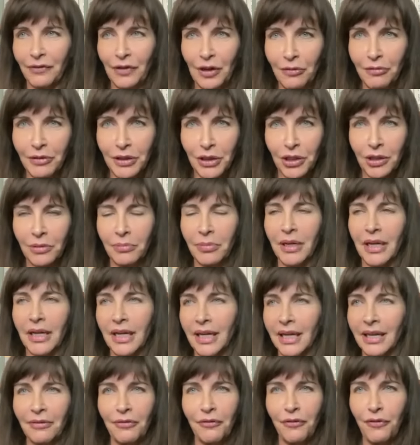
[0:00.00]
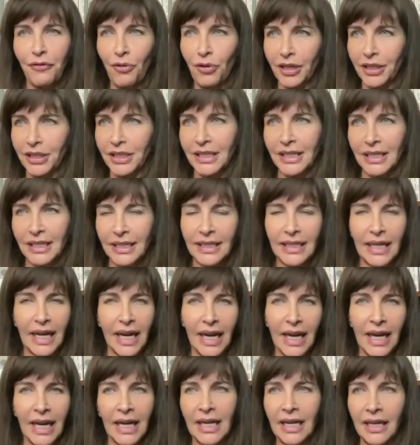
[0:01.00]
No one should be forced to
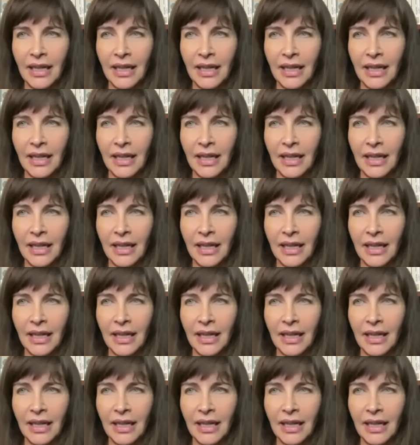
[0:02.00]
stay.